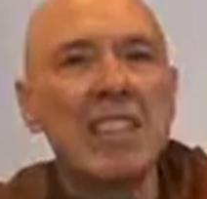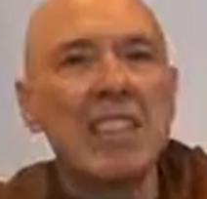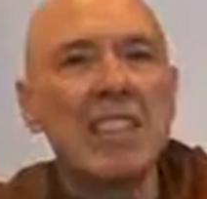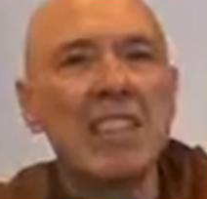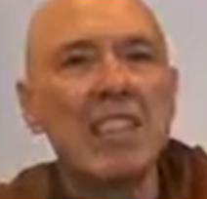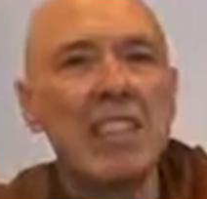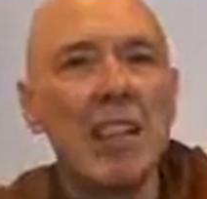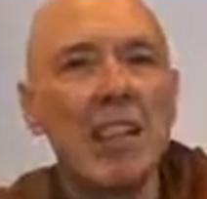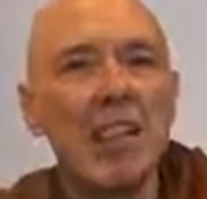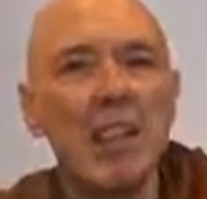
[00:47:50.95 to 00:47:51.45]

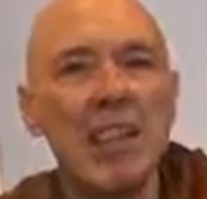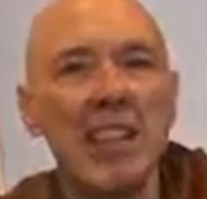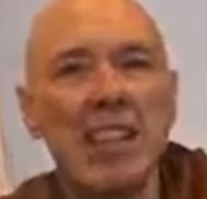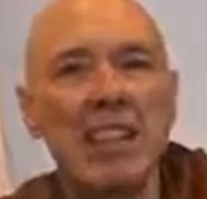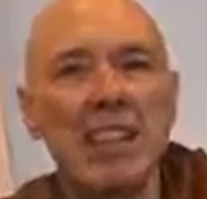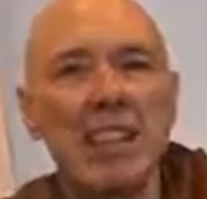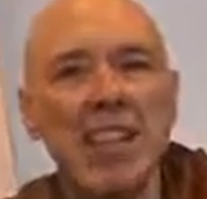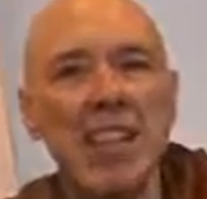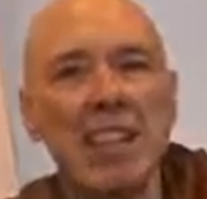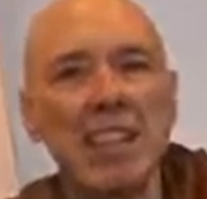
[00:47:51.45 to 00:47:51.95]
then
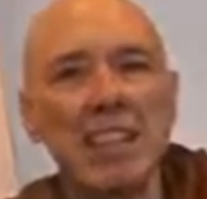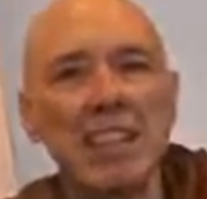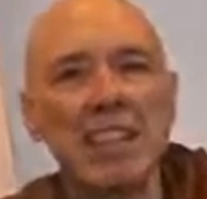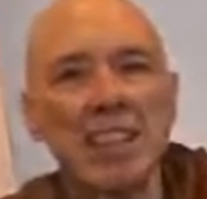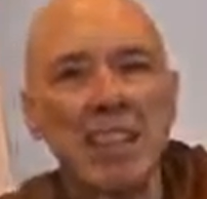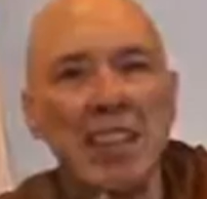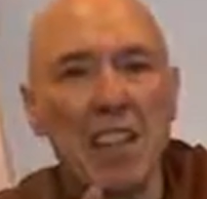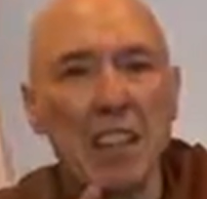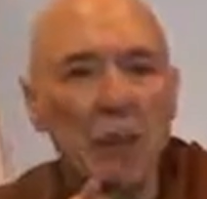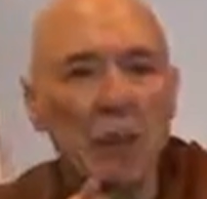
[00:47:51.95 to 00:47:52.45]
somebody
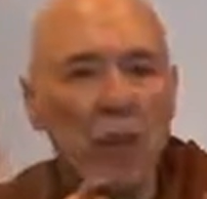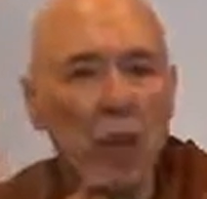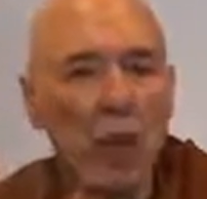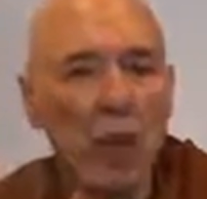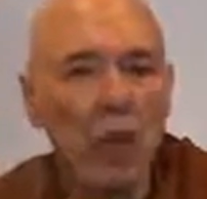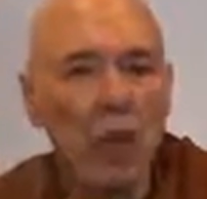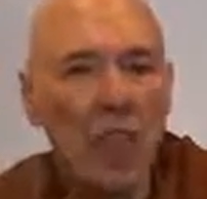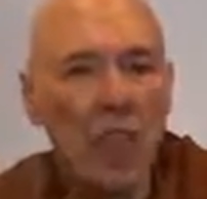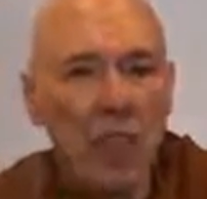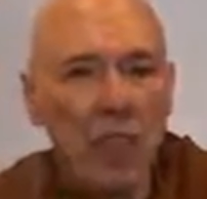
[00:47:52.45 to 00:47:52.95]
takes, in the
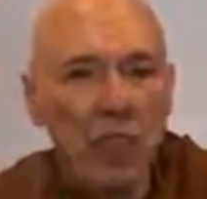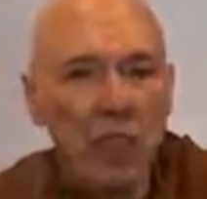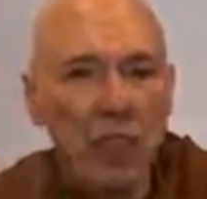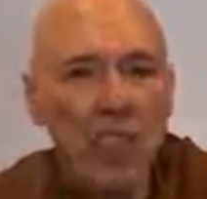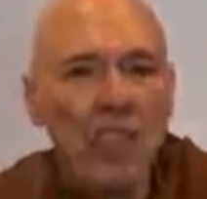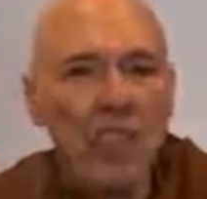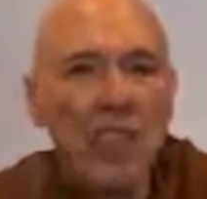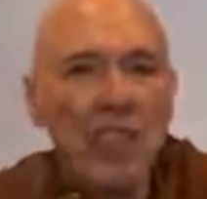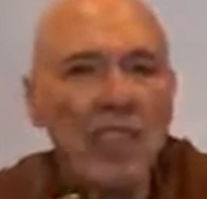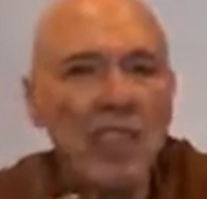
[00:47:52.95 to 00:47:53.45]
foreground,